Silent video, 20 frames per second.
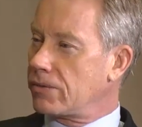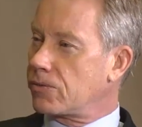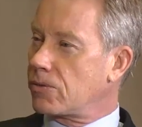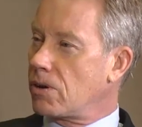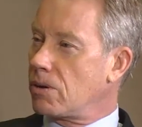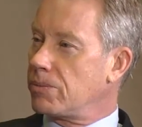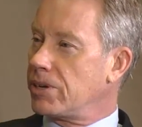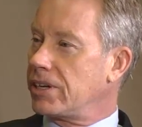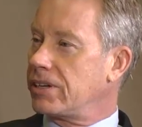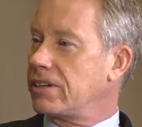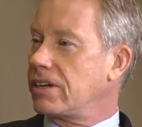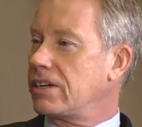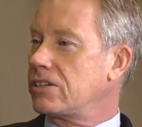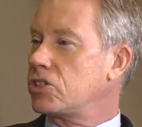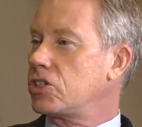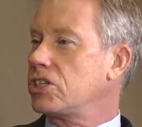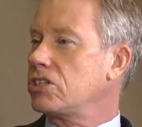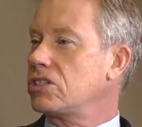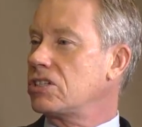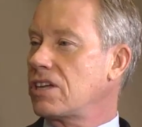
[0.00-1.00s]
from it is
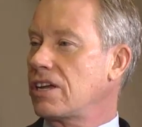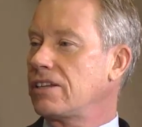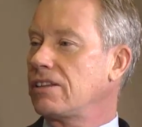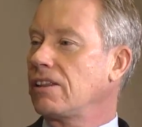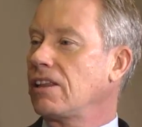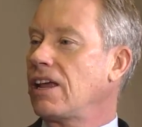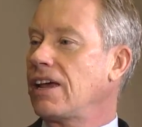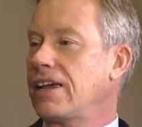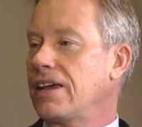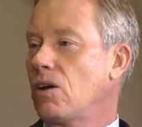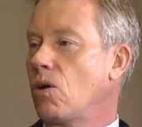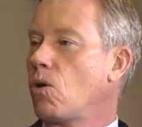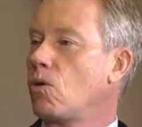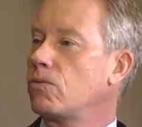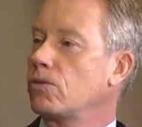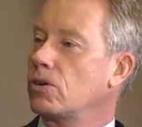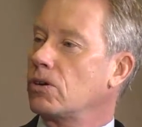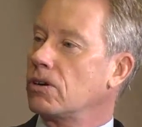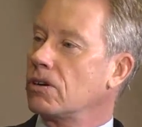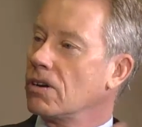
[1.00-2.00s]
she said, lay
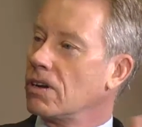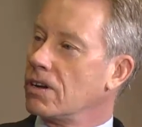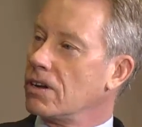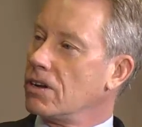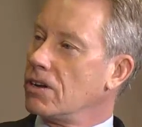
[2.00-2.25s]
over